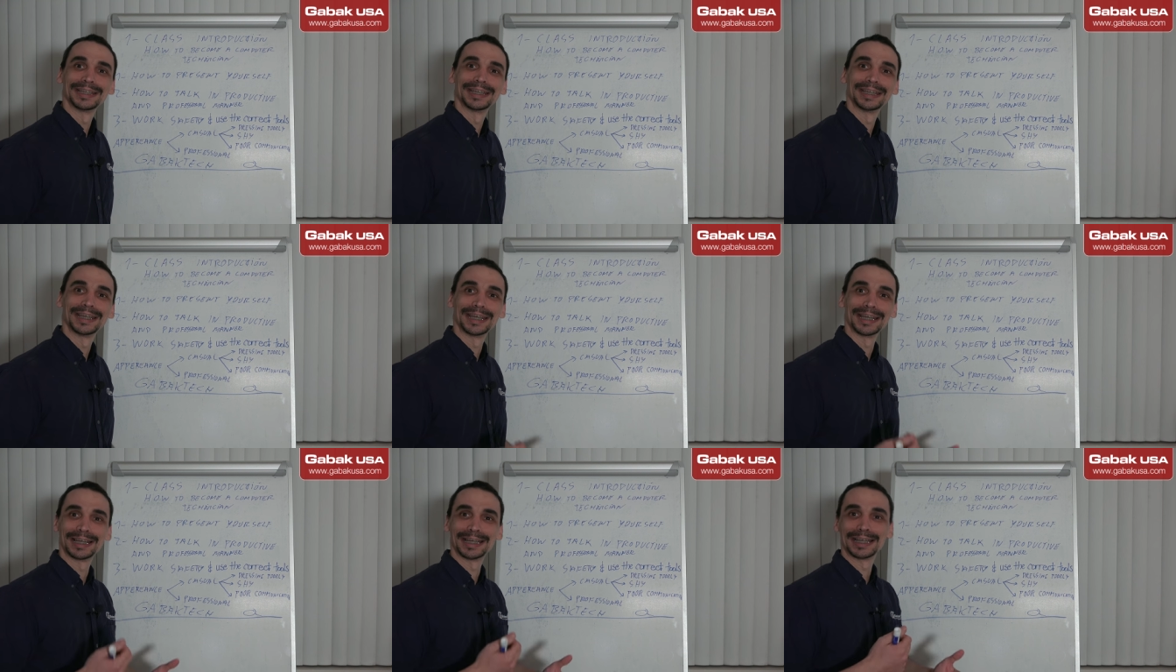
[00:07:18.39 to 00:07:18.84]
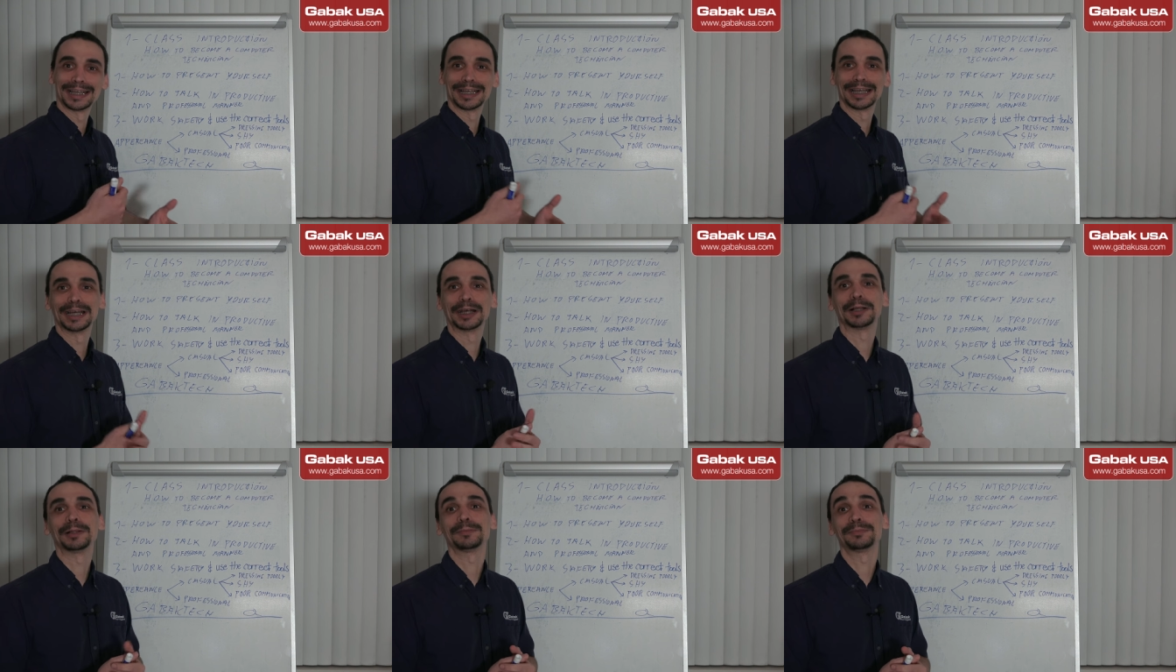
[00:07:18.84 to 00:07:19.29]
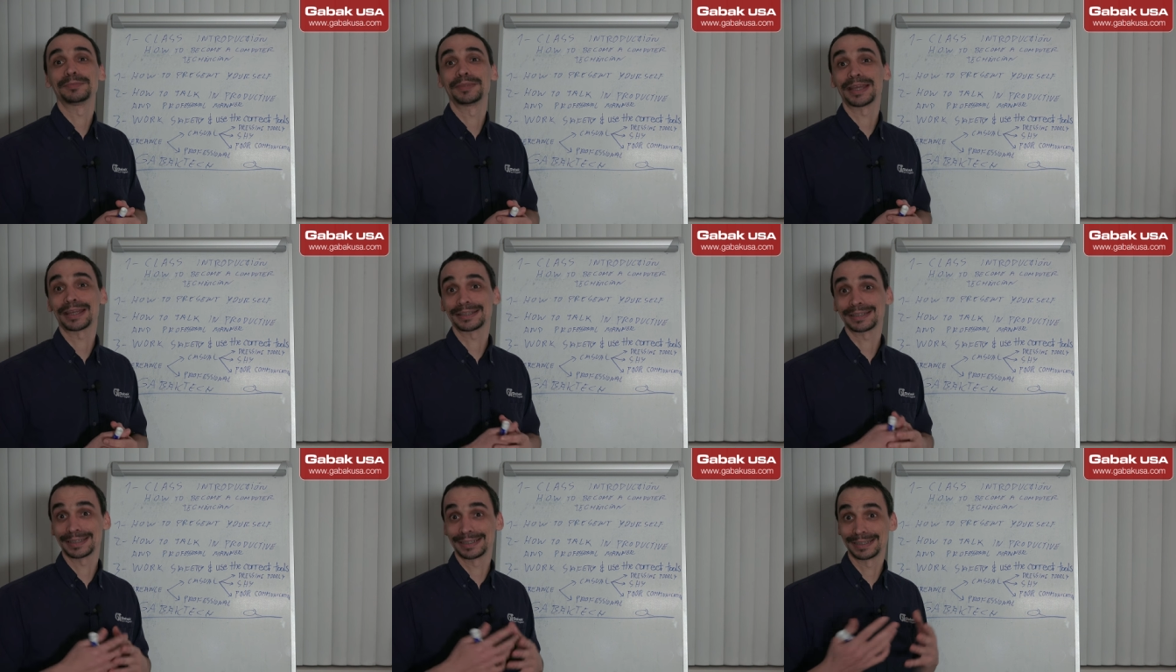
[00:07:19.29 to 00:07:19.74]
uh,
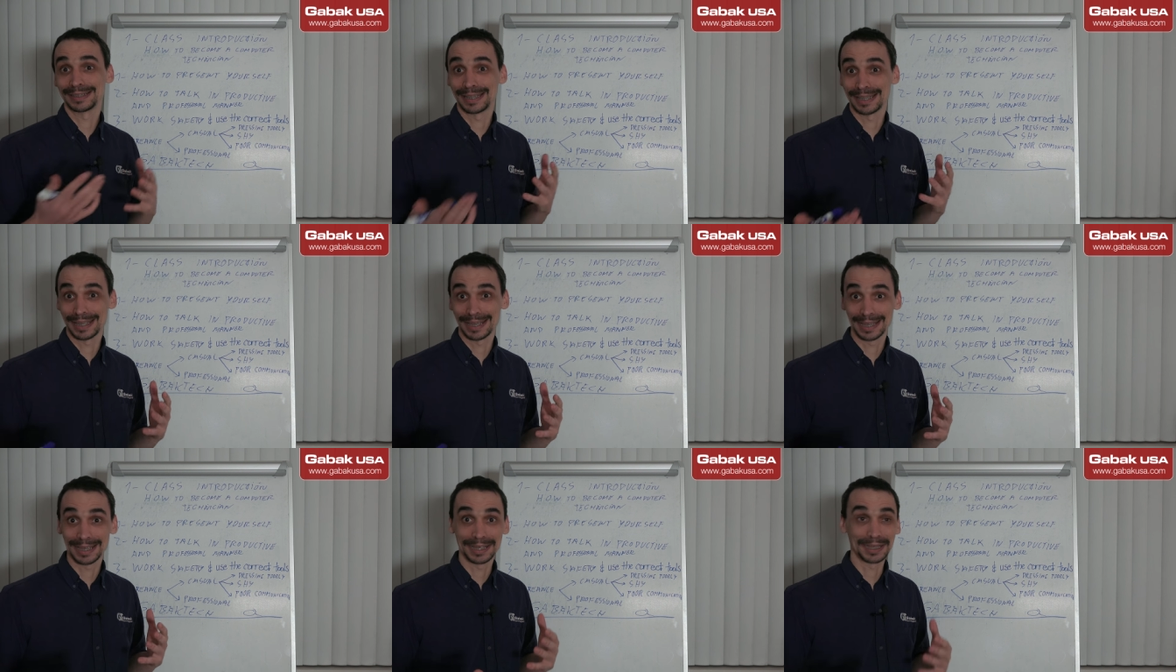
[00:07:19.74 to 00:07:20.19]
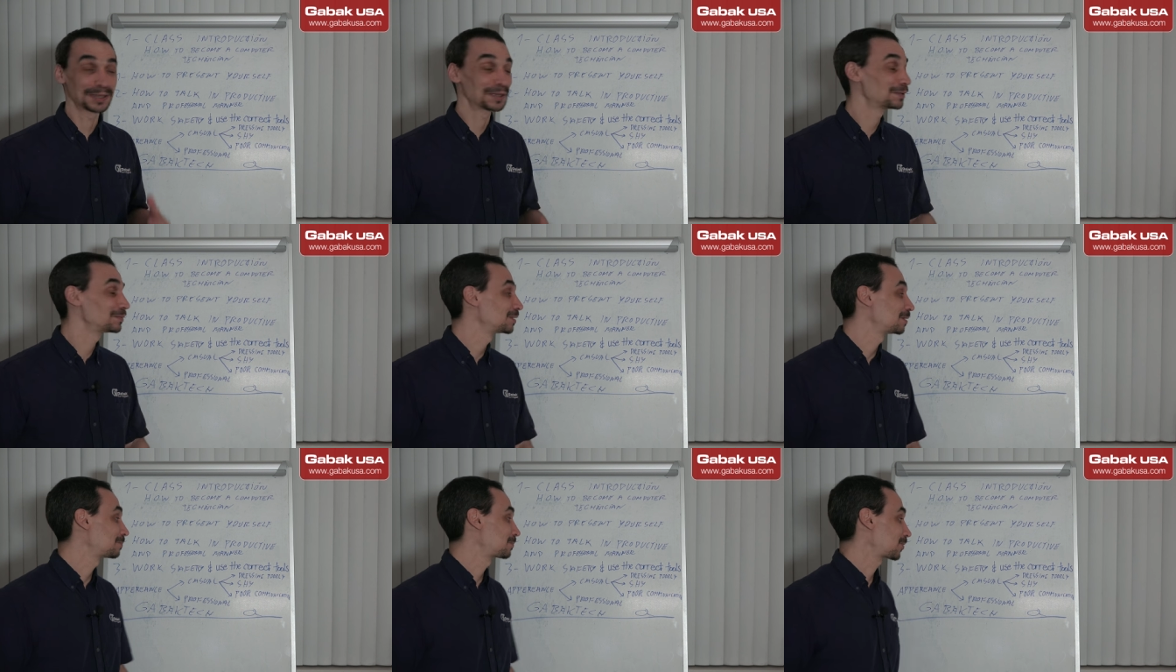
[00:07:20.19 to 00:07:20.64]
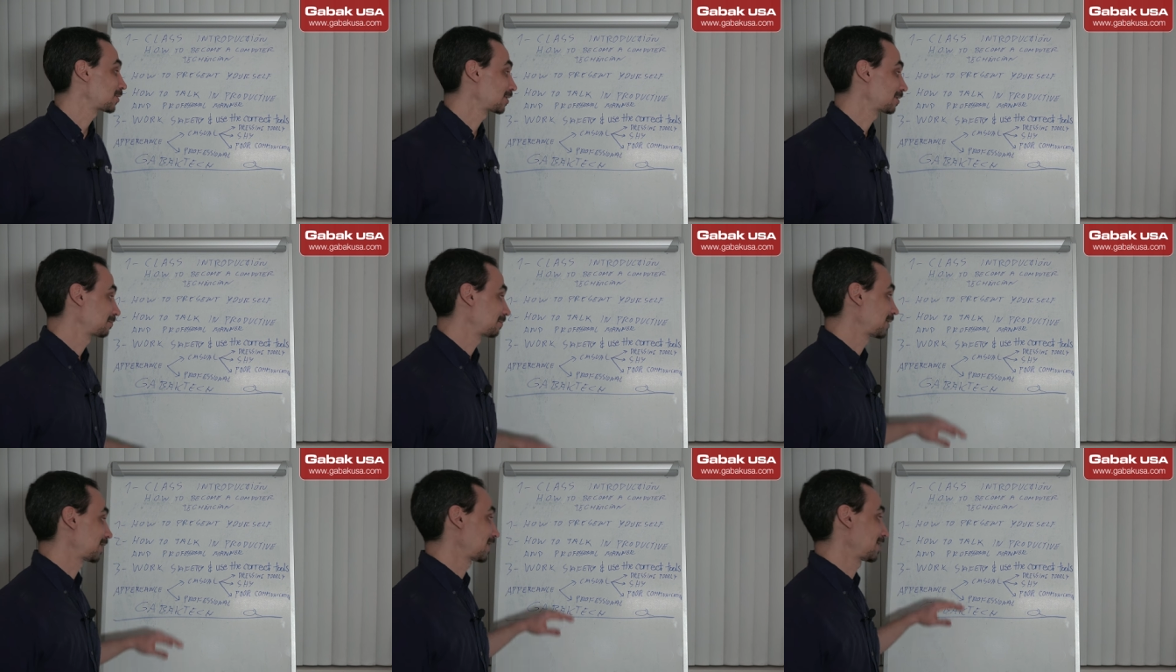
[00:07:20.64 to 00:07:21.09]
that is the, the
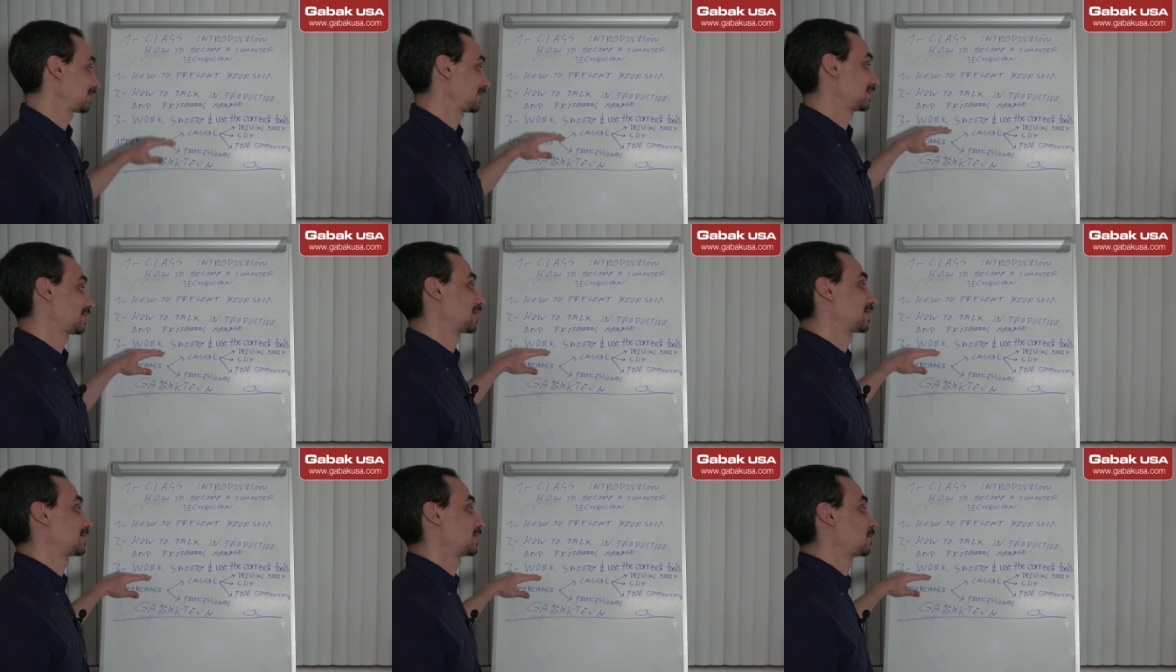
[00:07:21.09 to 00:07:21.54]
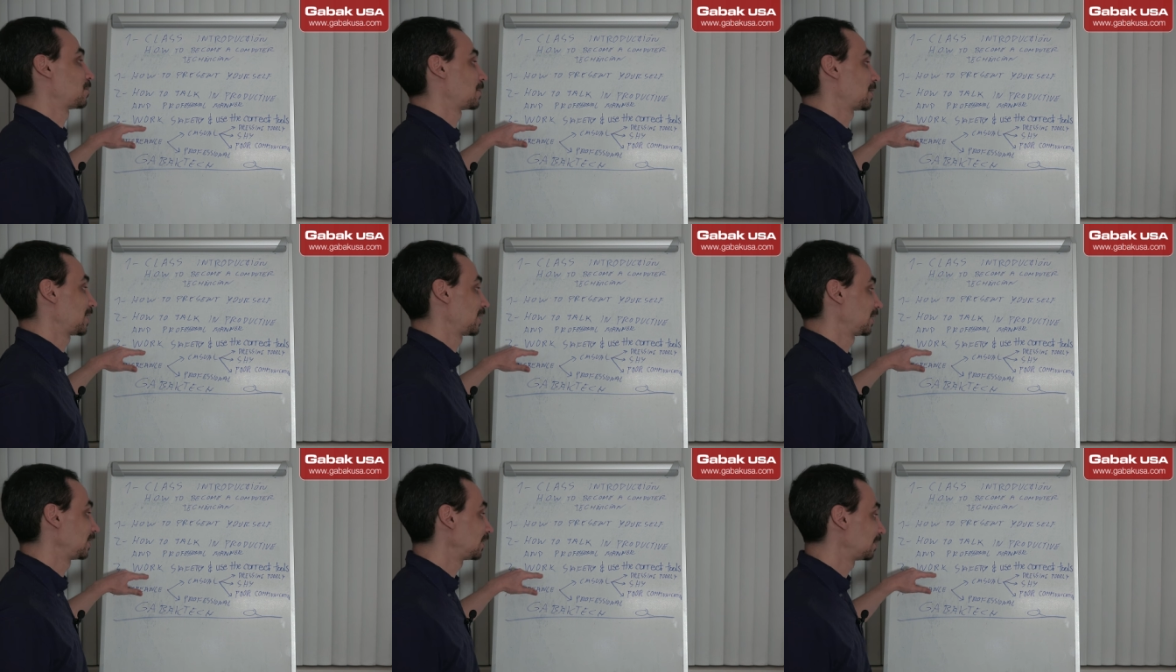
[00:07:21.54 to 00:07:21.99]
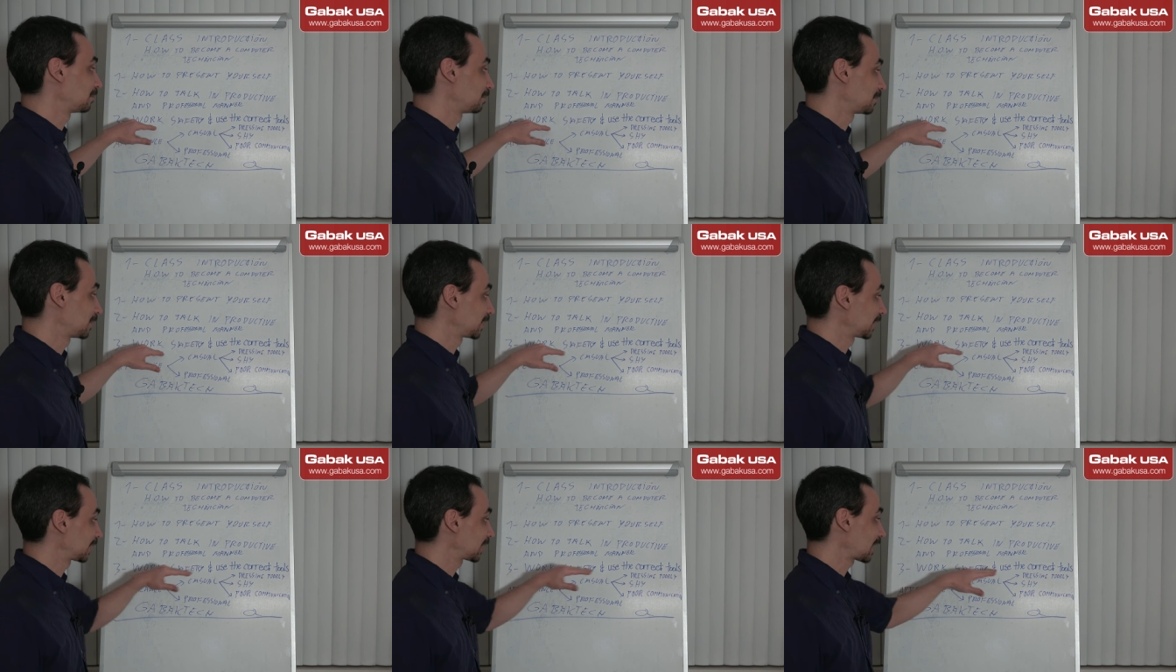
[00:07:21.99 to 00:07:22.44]
problem that, that you may,
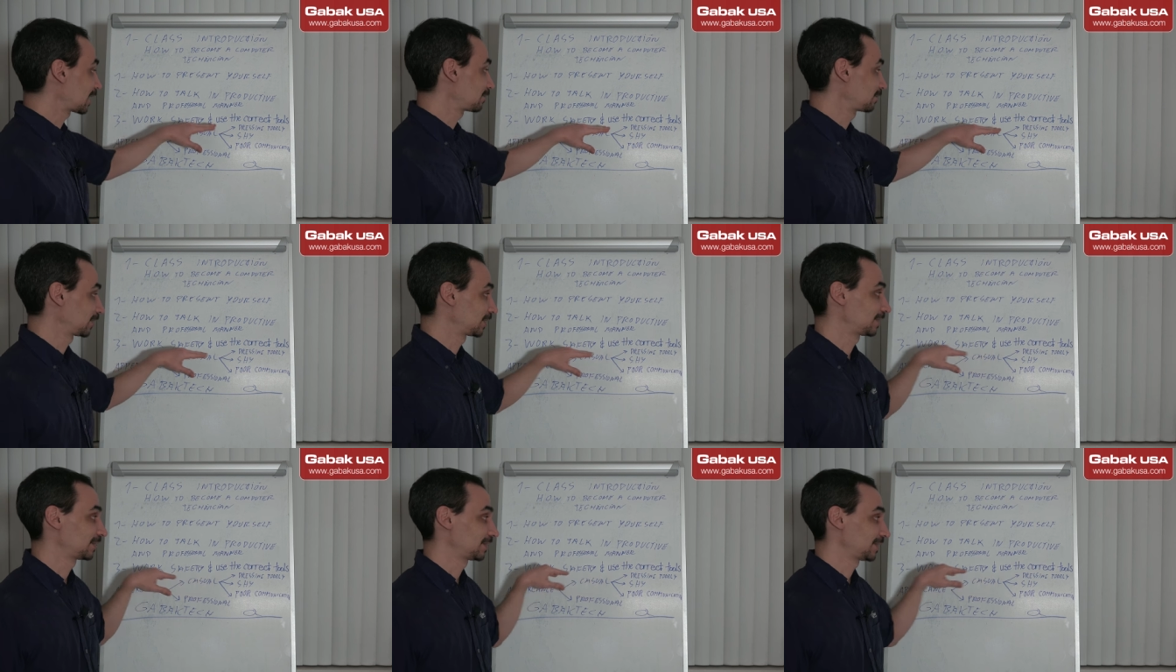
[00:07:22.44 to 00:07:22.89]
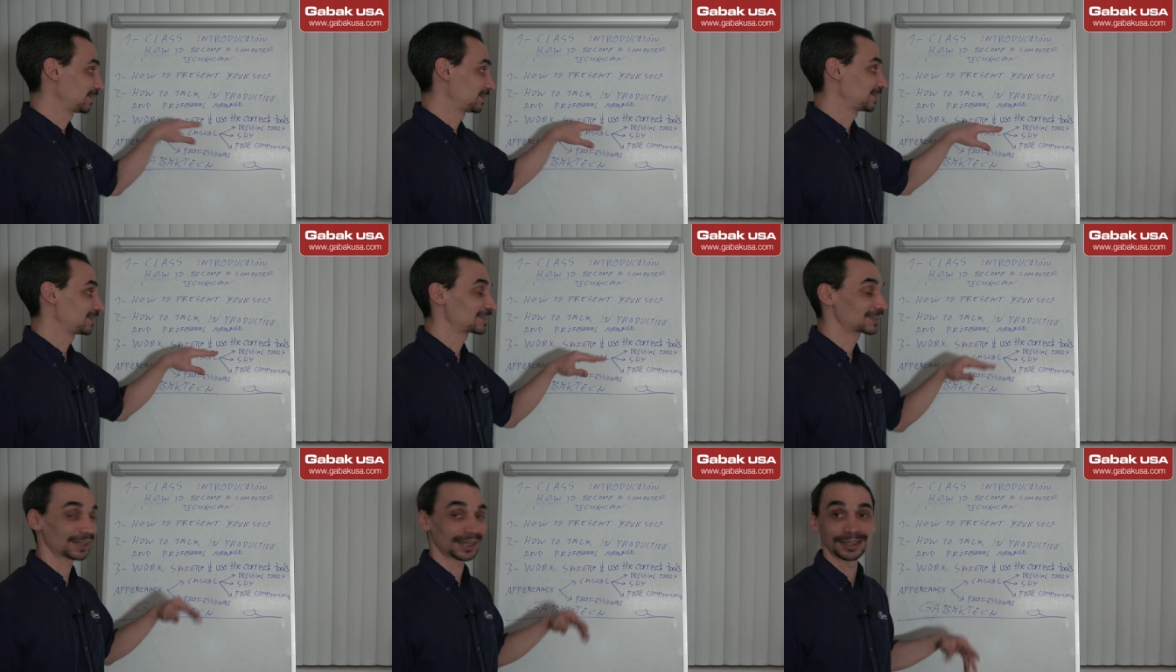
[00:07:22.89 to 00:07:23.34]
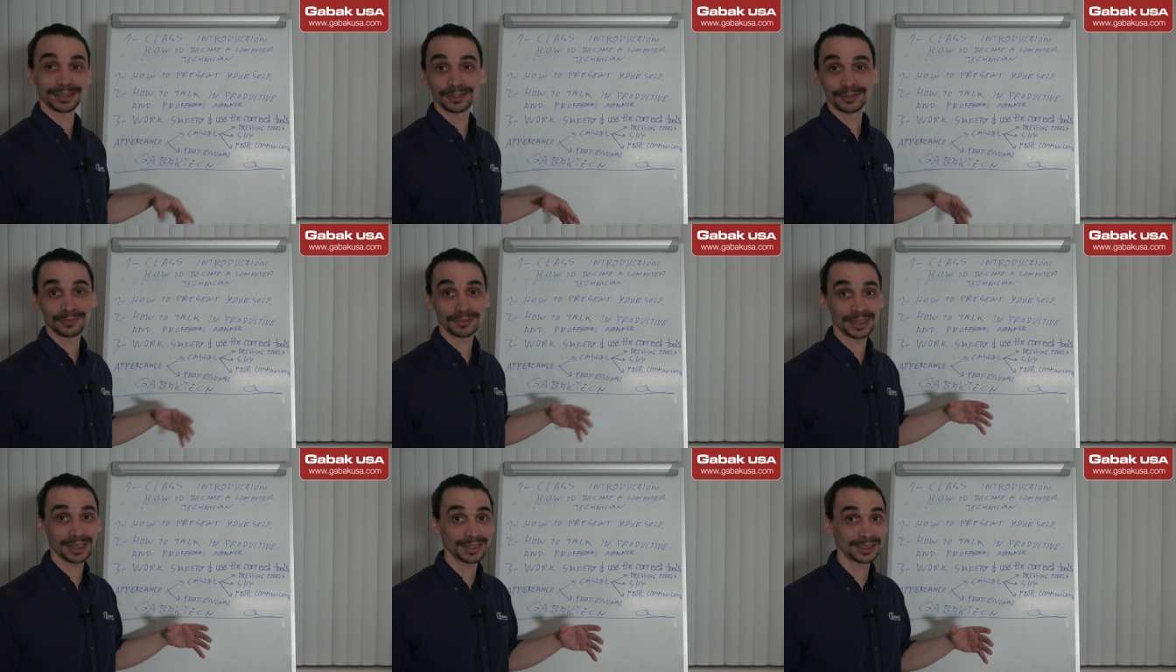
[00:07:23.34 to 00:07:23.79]
may have in, in this kind
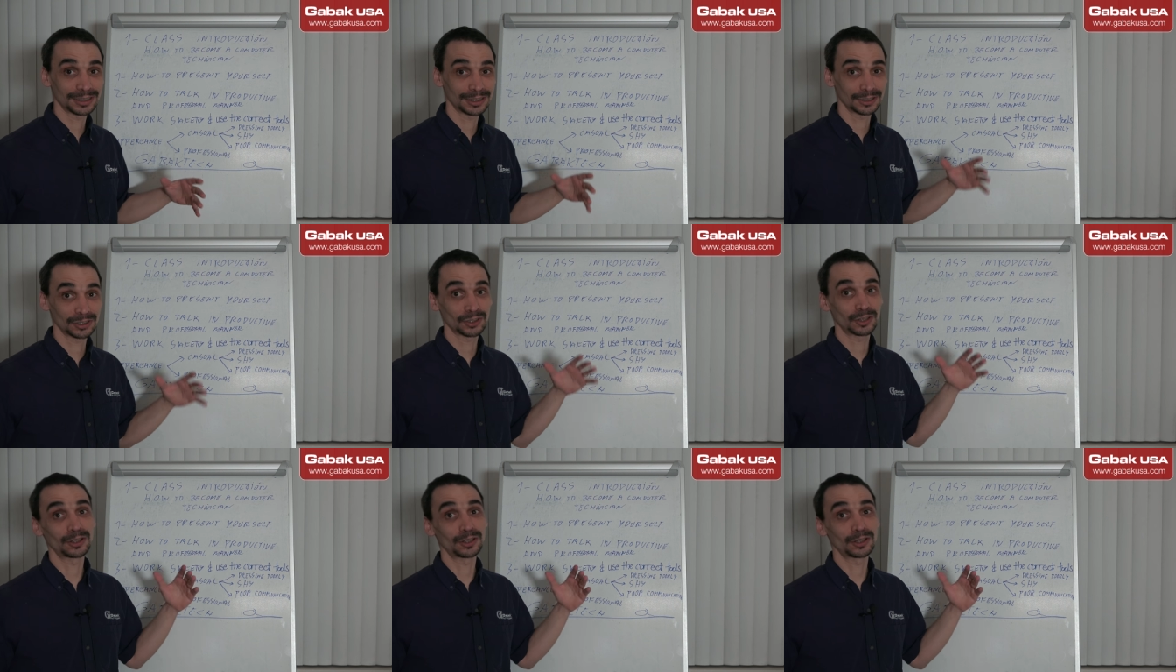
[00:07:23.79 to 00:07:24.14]
of cases.